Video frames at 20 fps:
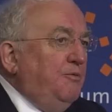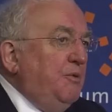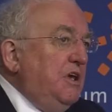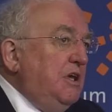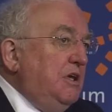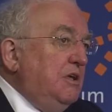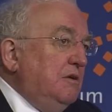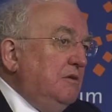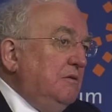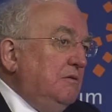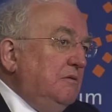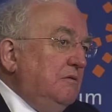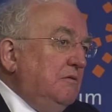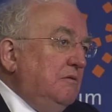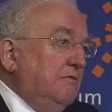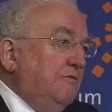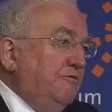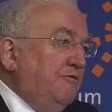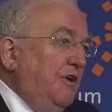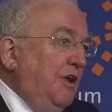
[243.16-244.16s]
we
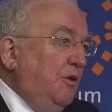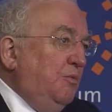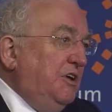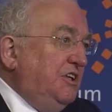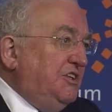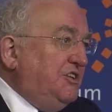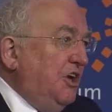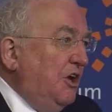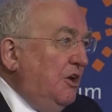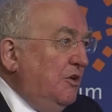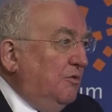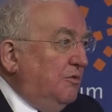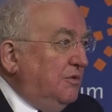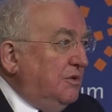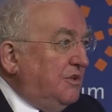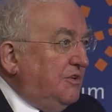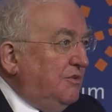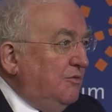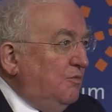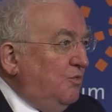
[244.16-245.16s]
feel we
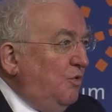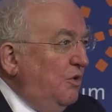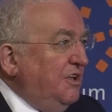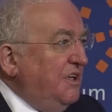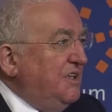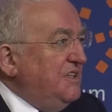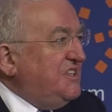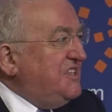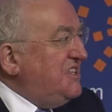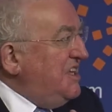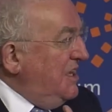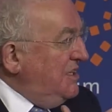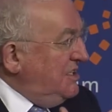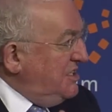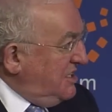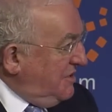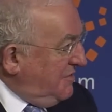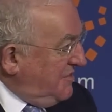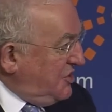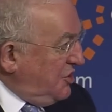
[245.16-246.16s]
don't, what
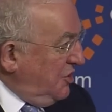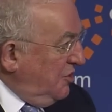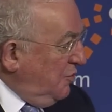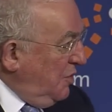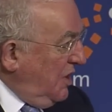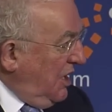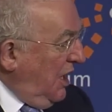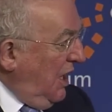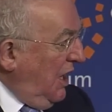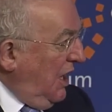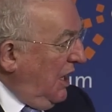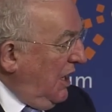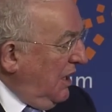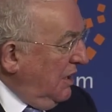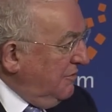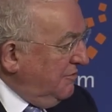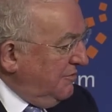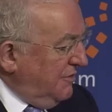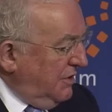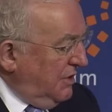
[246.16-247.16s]
incentives should we
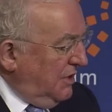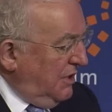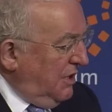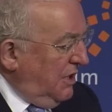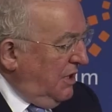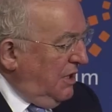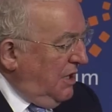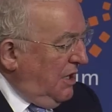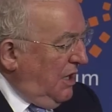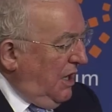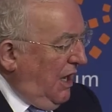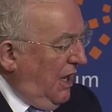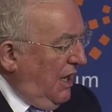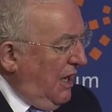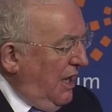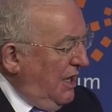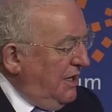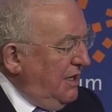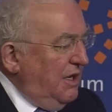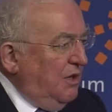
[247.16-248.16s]
have?
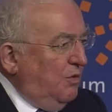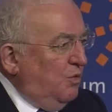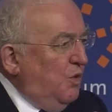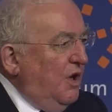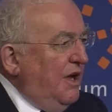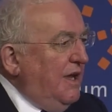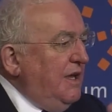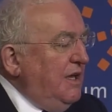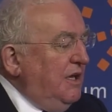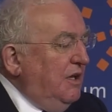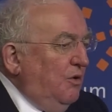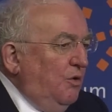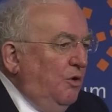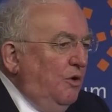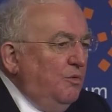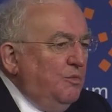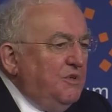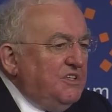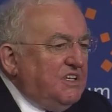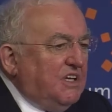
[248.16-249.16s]
And in a way,
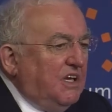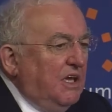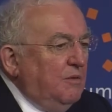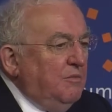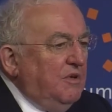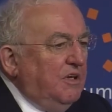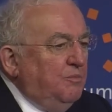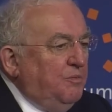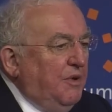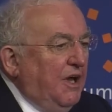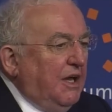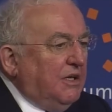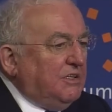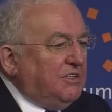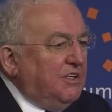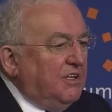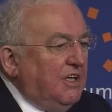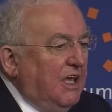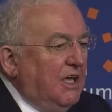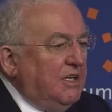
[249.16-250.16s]
almost coming back
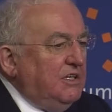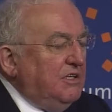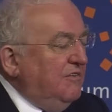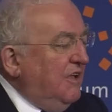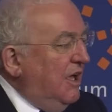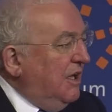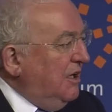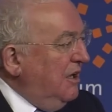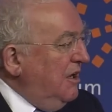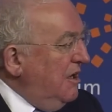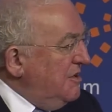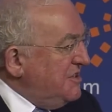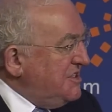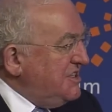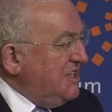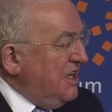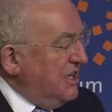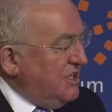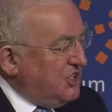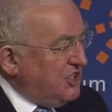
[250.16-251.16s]
to the end of that
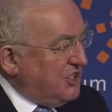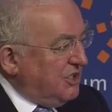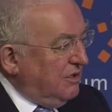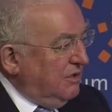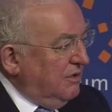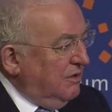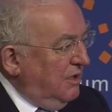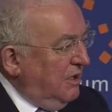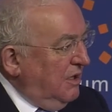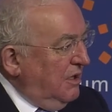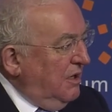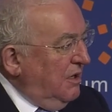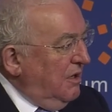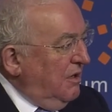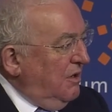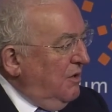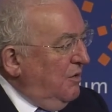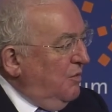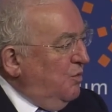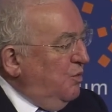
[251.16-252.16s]
last session,
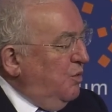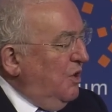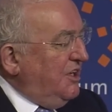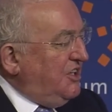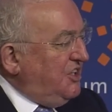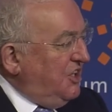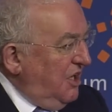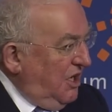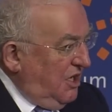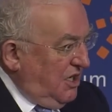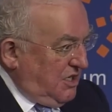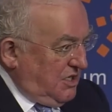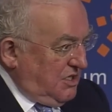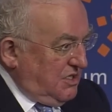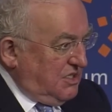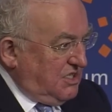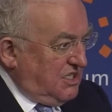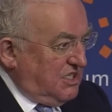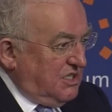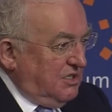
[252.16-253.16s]
which
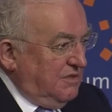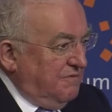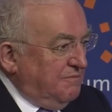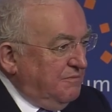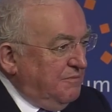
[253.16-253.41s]
is